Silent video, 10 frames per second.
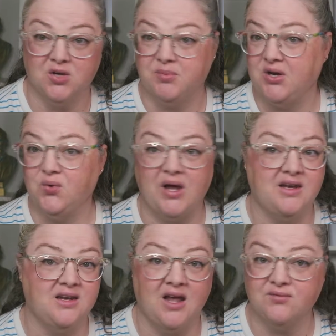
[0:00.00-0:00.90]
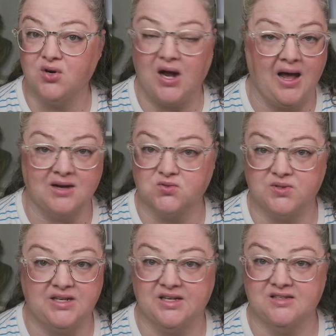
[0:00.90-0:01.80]
but who had never
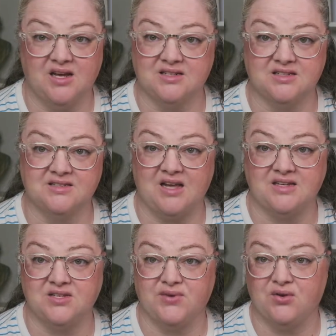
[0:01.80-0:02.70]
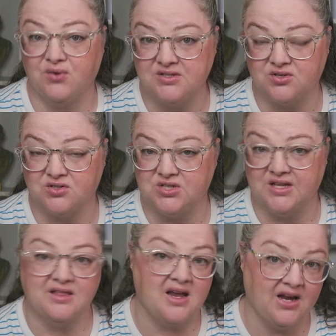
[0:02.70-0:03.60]
actually conducted scientific research
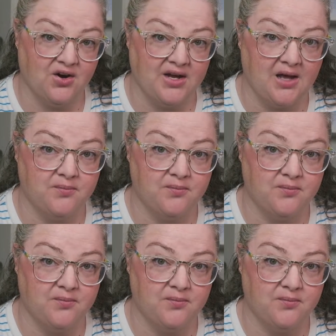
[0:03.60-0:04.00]
in that area.